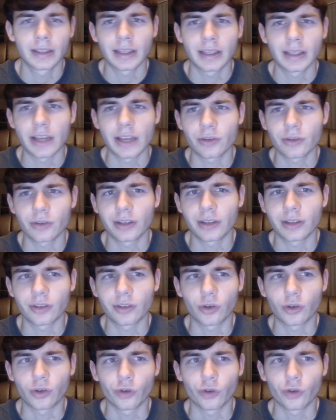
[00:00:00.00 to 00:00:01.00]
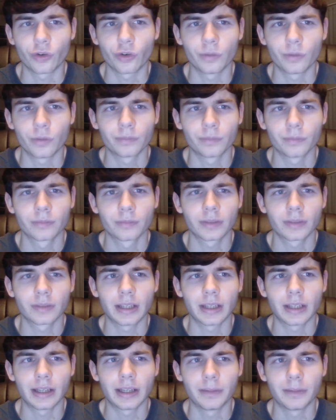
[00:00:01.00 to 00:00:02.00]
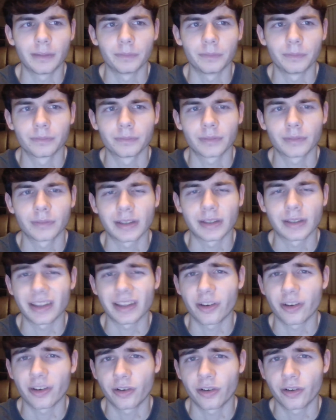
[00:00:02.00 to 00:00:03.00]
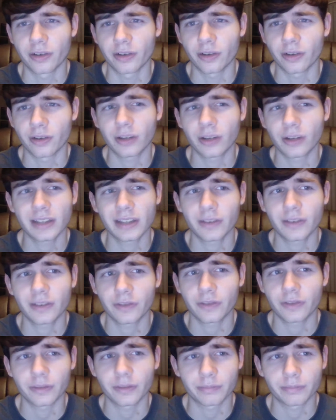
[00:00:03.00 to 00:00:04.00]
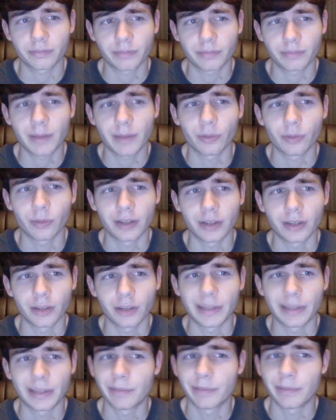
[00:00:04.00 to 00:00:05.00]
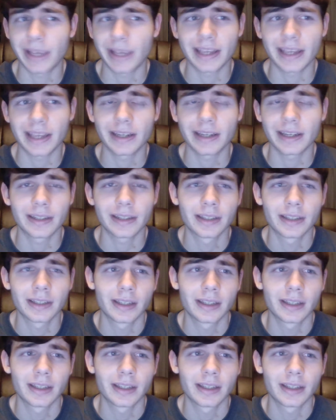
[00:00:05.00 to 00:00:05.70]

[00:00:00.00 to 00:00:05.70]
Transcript: entering into the courtroom, as they heard all kinds of different people in here, being Bane,